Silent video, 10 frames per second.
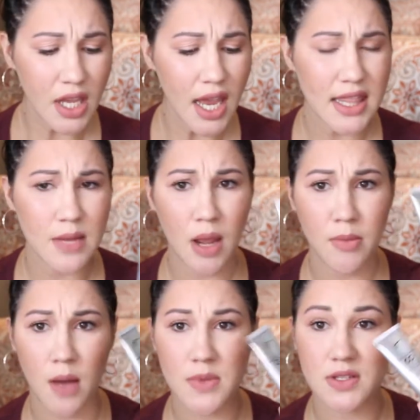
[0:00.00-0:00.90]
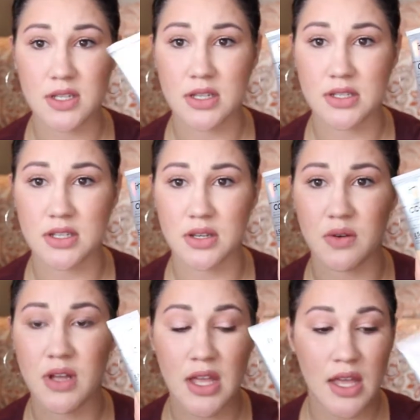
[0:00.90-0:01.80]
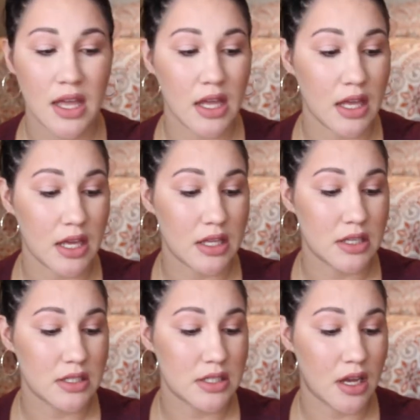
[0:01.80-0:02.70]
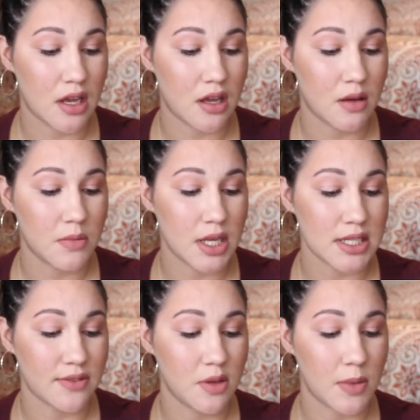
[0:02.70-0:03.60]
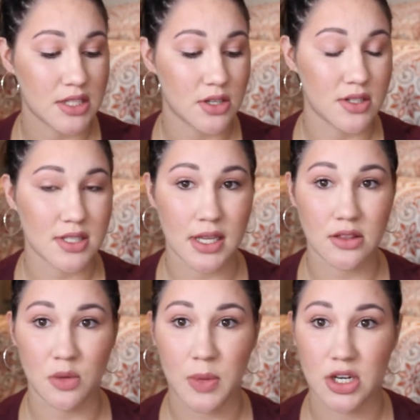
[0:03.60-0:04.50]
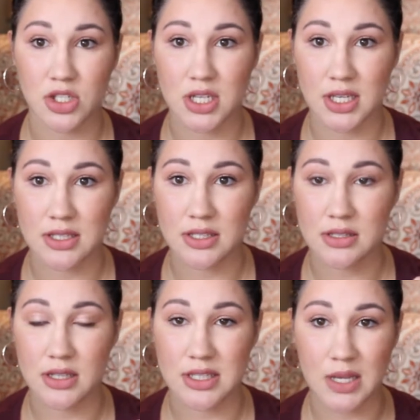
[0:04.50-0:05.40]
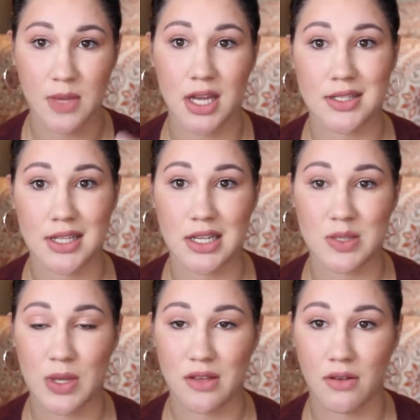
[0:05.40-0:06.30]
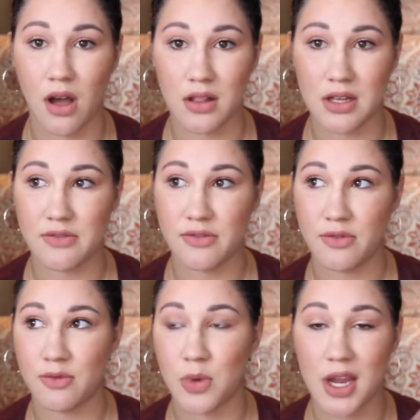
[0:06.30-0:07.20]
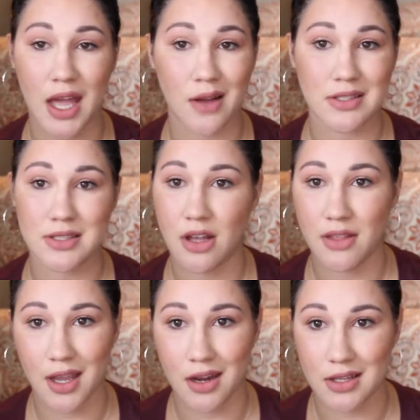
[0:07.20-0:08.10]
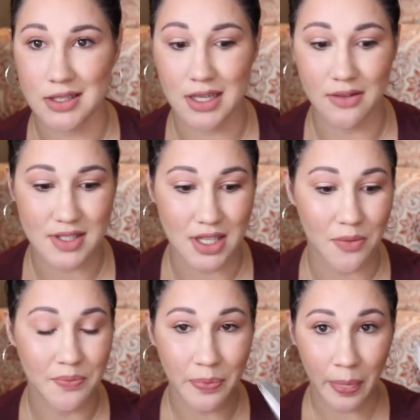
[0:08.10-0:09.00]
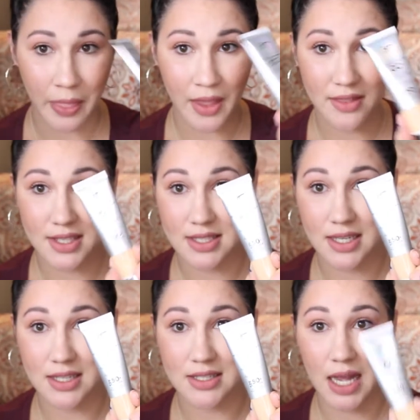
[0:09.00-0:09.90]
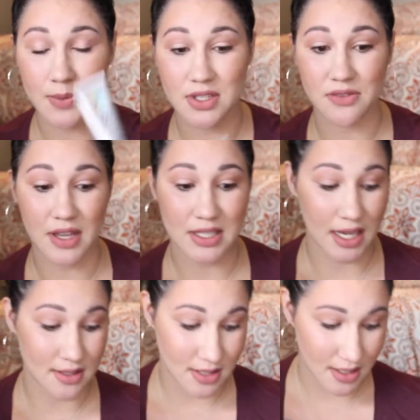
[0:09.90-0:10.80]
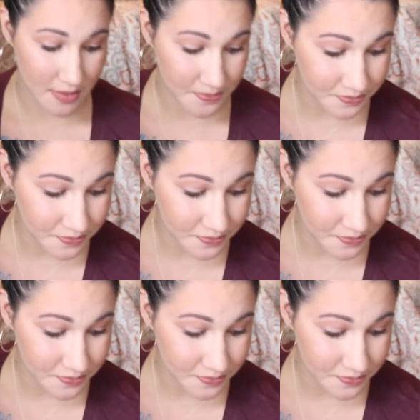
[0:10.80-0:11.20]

And then my mom uses this too, and it definitely makes her skin look better. She has the same kind of skin as me, olive, breakouts, all that kind of good stuff. So this is absolutely fantastic.